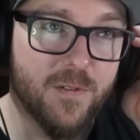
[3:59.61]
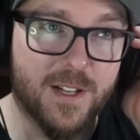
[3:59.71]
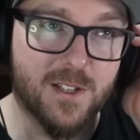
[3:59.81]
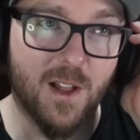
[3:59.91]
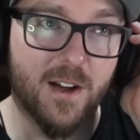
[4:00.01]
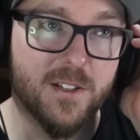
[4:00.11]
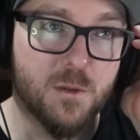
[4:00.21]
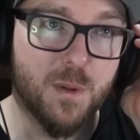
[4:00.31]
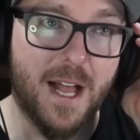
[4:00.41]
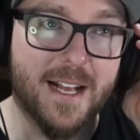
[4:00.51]
The Feds
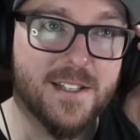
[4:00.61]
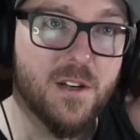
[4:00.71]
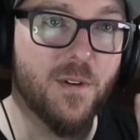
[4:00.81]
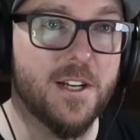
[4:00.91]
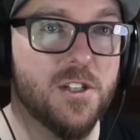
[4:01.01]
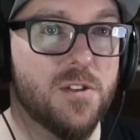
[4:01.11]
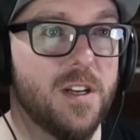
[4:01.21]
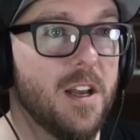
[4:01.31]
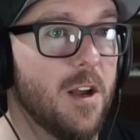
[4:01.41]
launched plastic registry,